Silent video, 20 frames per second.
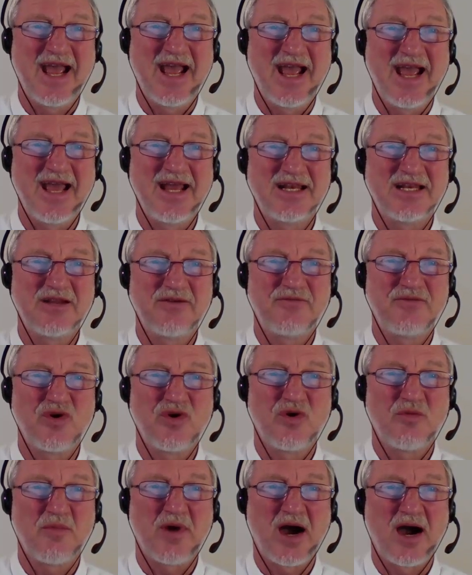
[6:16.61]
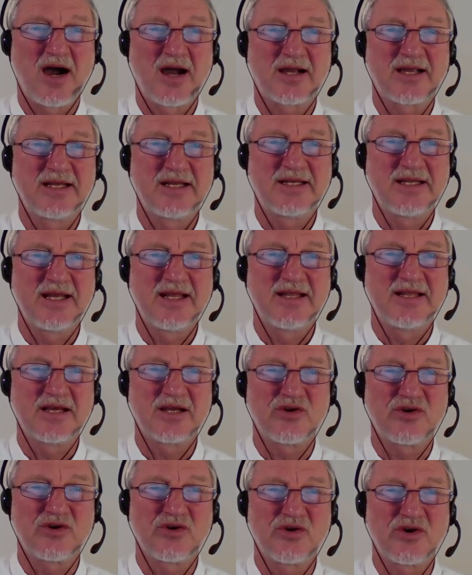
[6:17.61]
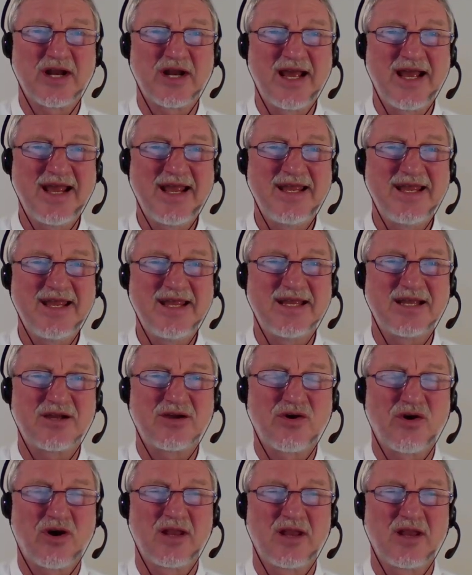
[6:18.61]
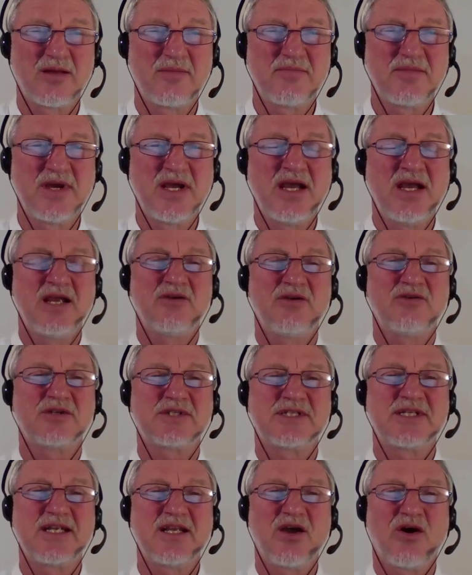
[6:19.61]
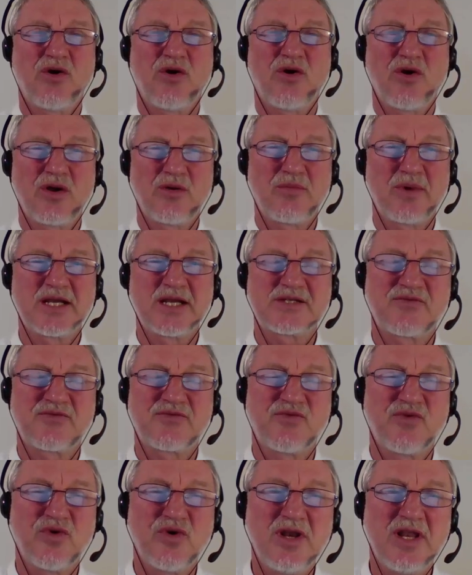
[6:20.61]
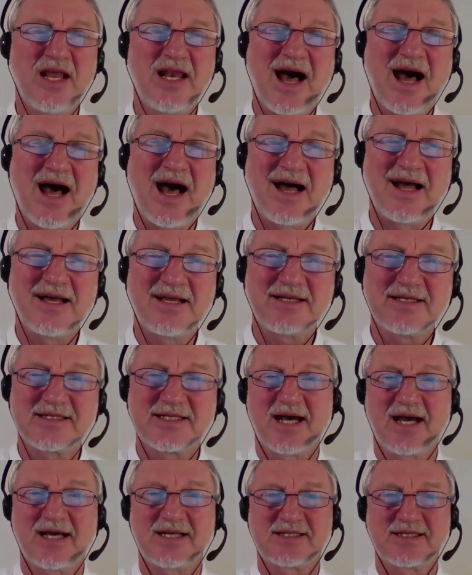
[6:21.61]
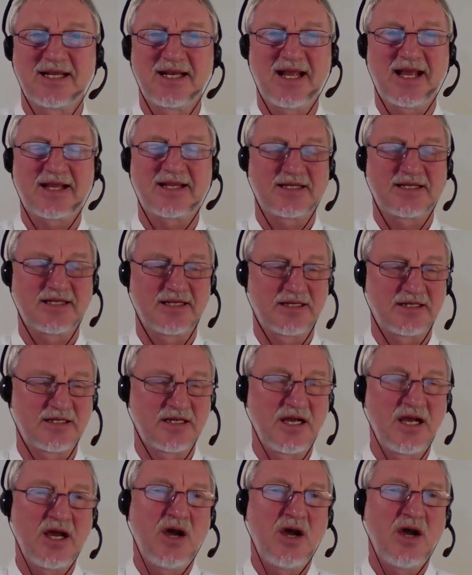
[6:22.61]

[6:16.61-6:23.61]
and if you mark it in the gray column, you see always full lines are selected.